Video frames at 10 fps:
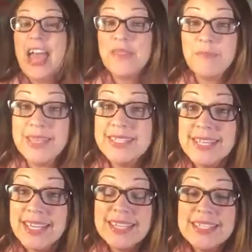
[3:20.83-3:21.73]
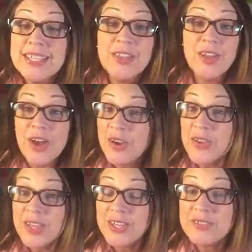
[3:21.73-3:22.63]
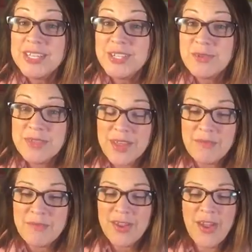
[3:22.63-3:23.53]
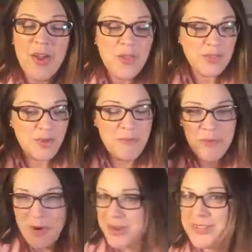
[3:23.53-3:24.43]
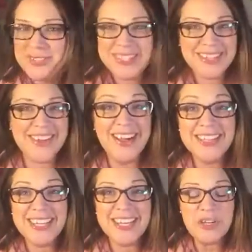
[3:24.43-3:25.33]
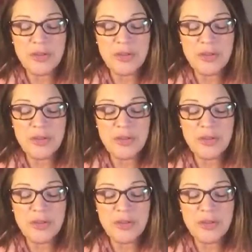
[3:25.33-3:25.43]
And the best thing is that the longer that you teach with them, the more you see the content.